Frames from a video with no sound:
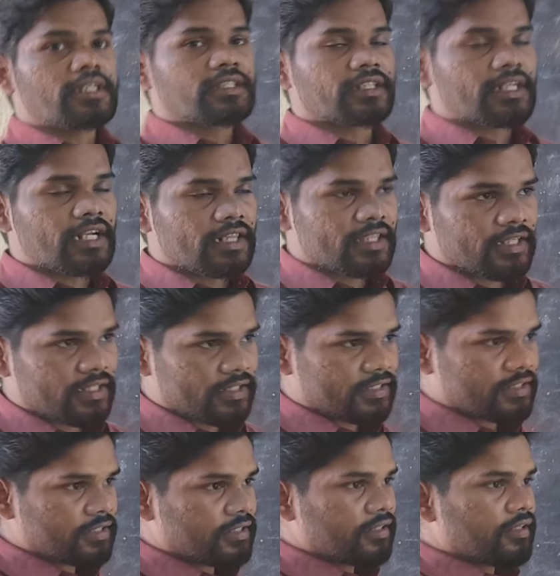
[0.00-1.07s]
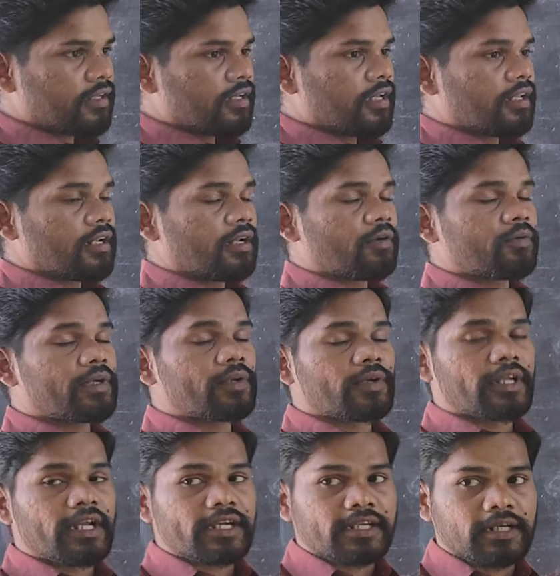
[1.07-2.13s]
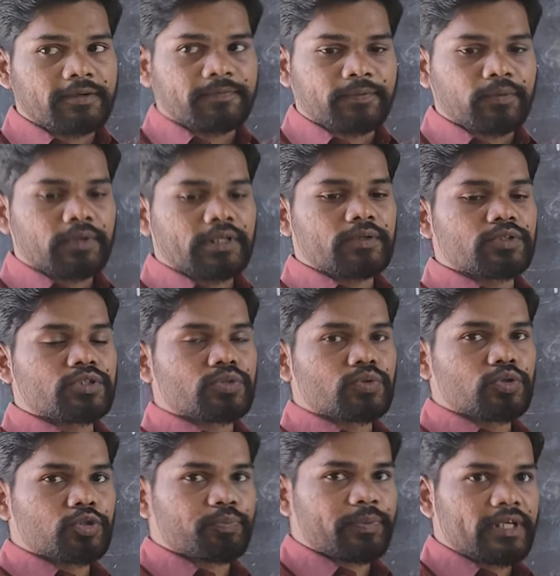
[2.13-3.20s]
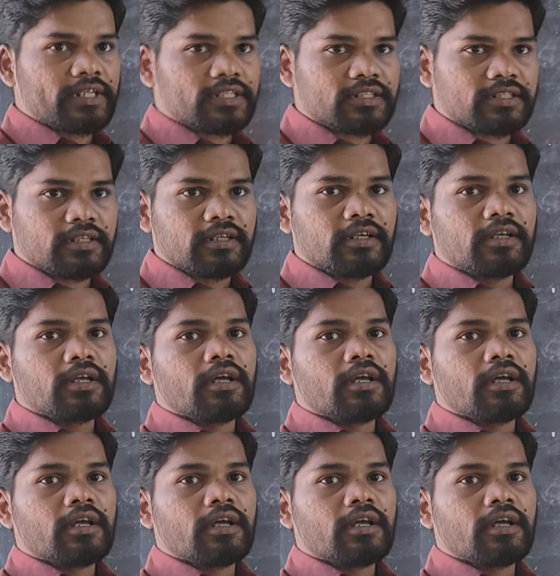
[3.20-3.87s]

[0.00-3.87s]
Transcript: certain things. When we get up, we use toothpaste.